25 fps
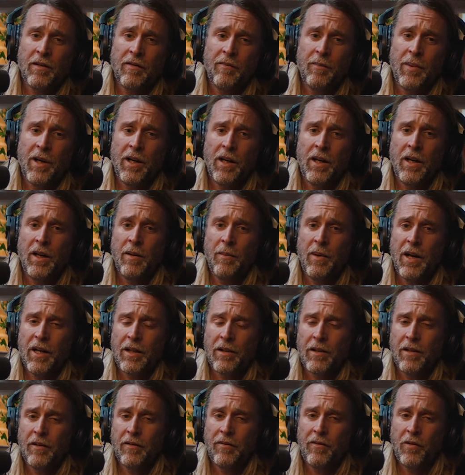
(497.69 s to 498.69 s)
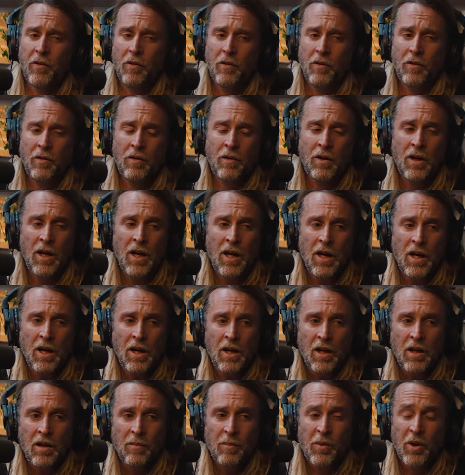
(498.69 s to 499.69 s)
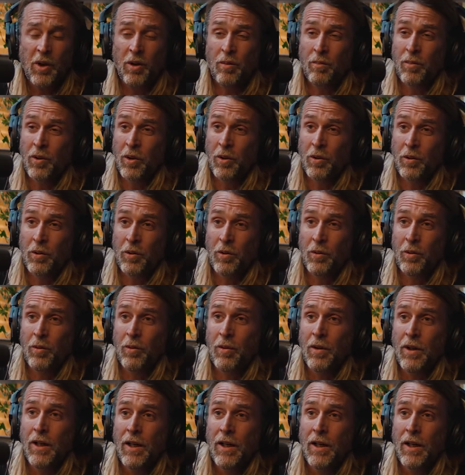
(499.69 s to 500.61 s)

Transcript: I've been an ambassador for Beyond Blue,